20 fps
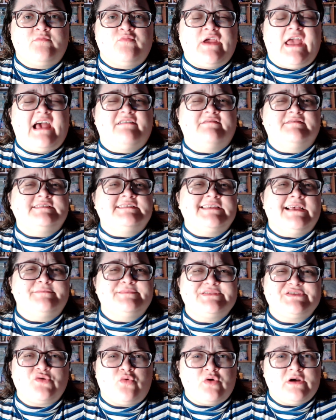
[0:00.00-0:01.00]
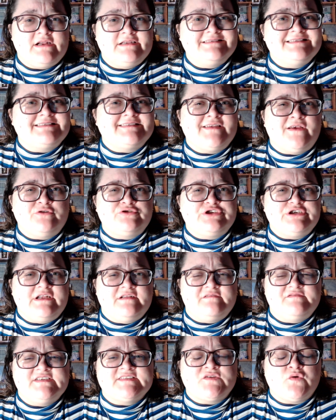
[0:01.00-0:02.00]
We have some sort of
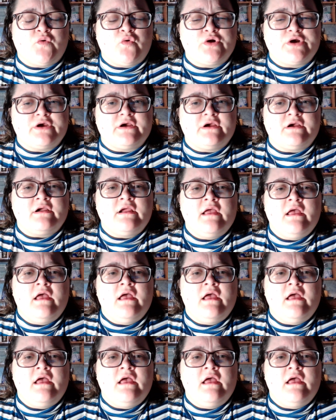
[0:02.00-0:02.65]
dissociative disorder,